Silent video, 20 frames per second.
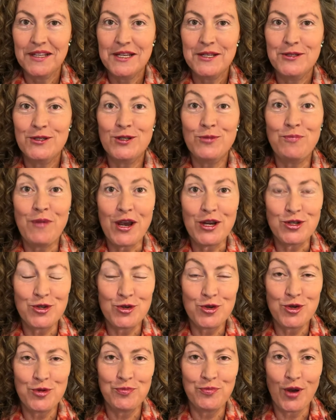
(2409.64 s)

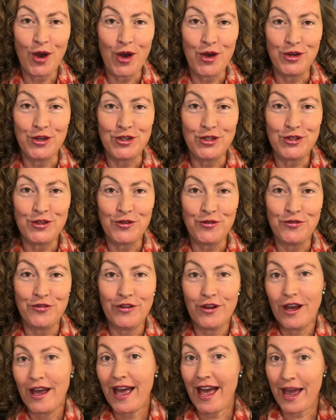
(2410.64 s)
special components of
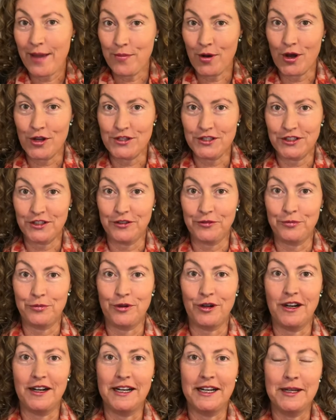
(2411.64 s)
a positive
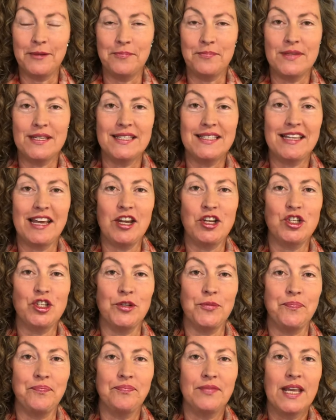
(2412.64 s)
prime
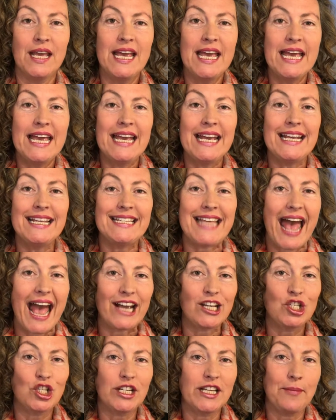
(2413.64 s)
session is
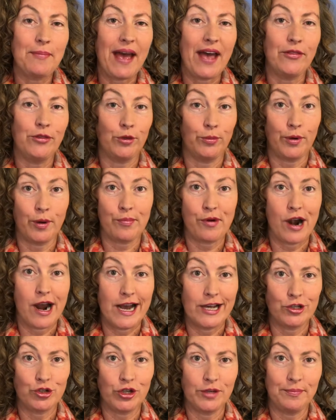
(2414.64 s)
actually about the
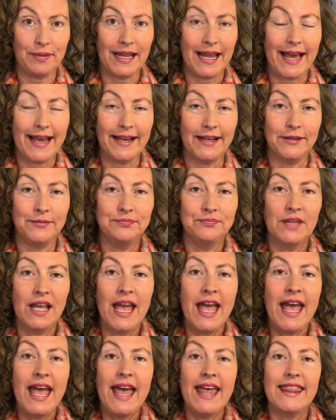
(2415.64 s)
proprietary player
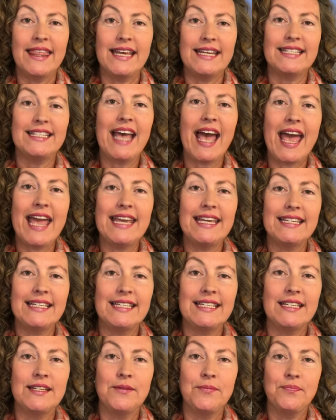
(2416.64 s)
that
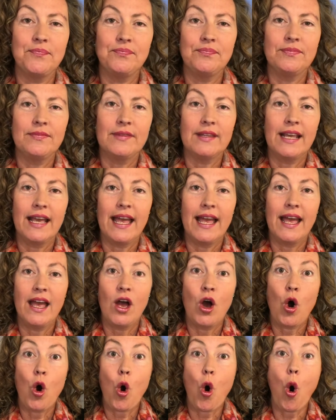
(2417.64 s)
takes
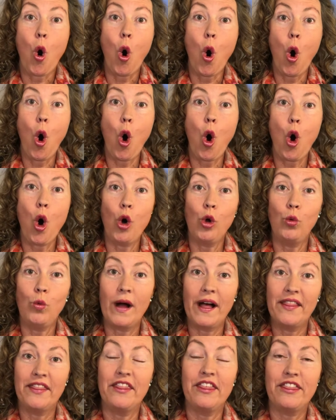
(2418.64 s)
all
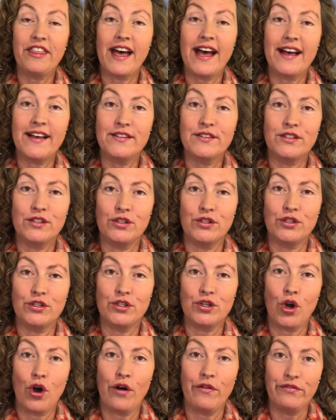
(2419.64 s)

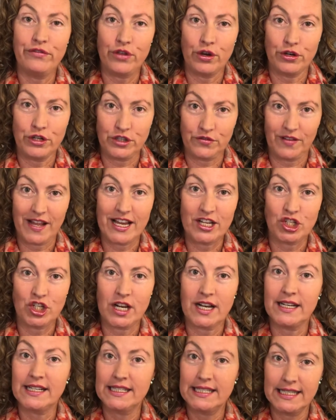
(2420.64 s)
1,000 of those
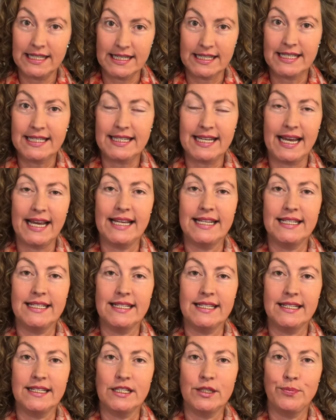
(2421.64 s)
flashcards in a
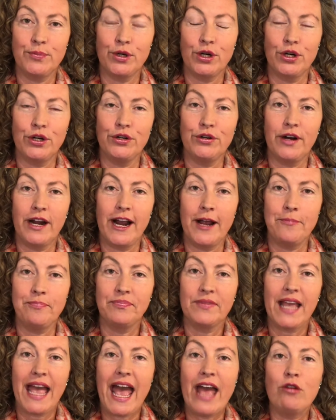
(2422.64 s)
standard program
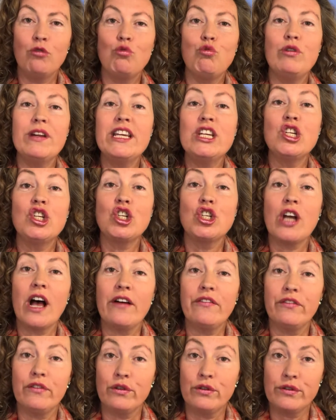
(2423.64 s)
and
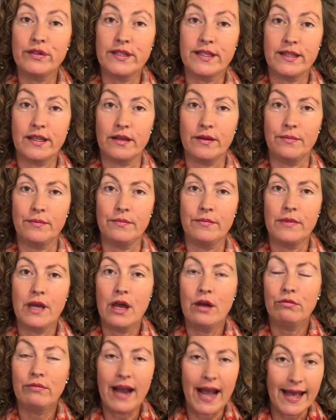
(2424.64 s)
reshuffles them
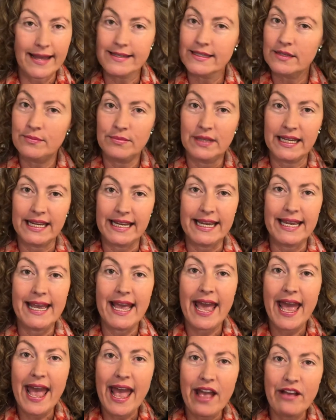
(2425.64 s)
randomly
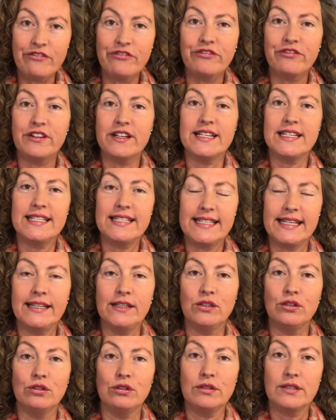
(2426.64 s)
every
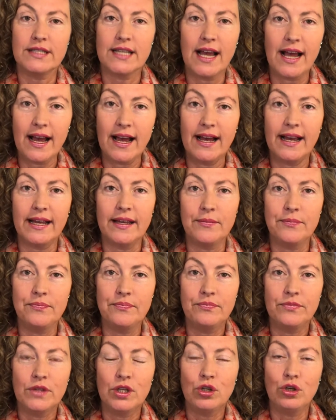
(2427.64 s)
single time
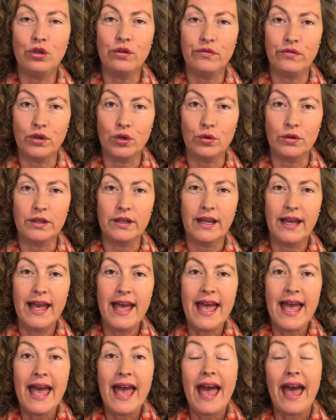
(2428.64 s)
you view it.
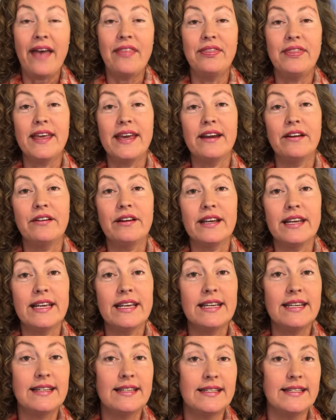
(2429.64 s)
And there
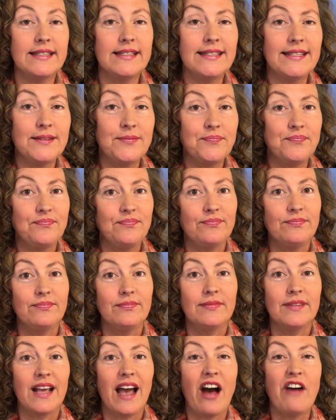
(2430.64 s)
is
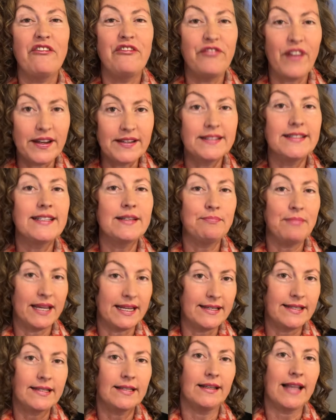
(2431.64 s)
a
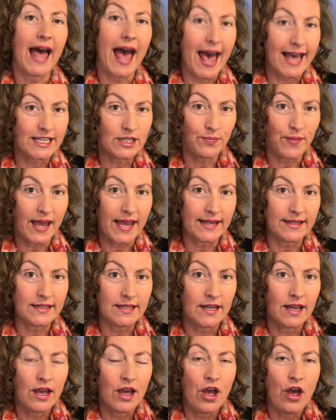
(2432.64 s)
fundamental
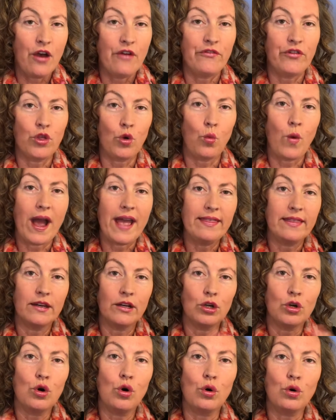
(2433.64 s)
aspect for the way
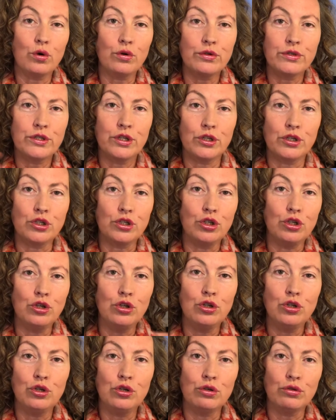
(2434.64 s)
that it causes
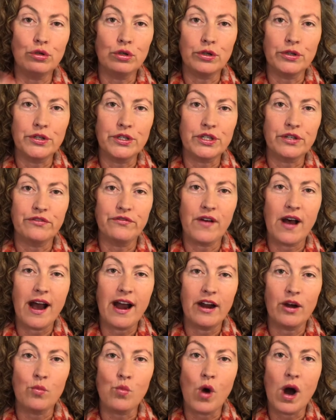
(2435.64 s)
new neurons to
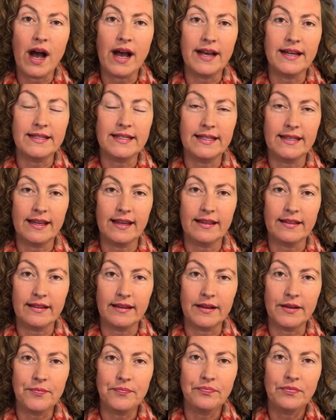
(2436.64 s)
fire and wire
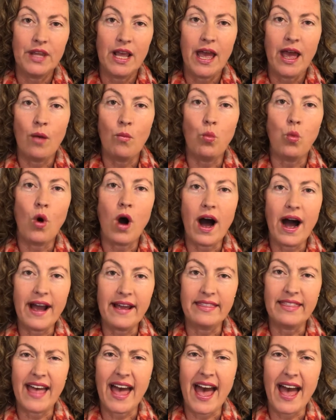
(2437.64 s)
together, and
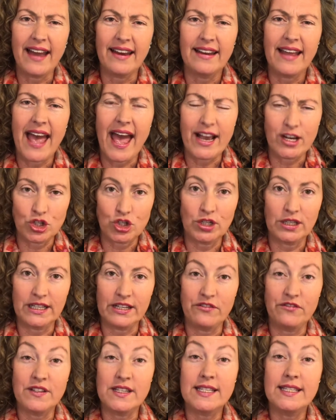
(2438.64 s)
why that
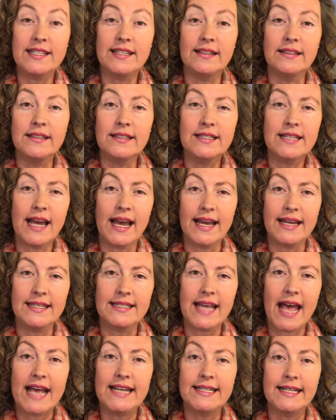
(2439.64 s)
actually
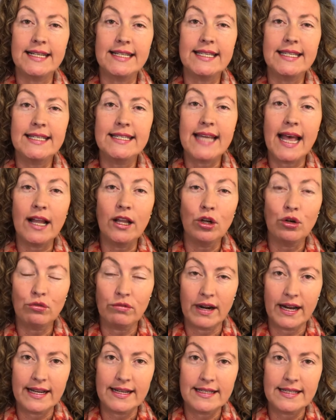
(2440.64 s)
facilitates and
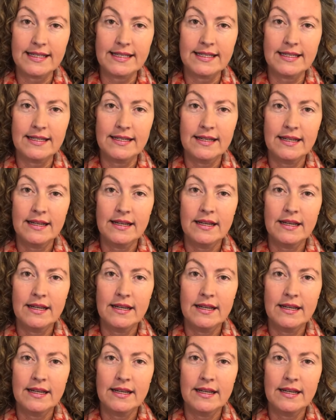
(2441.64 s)
accelerates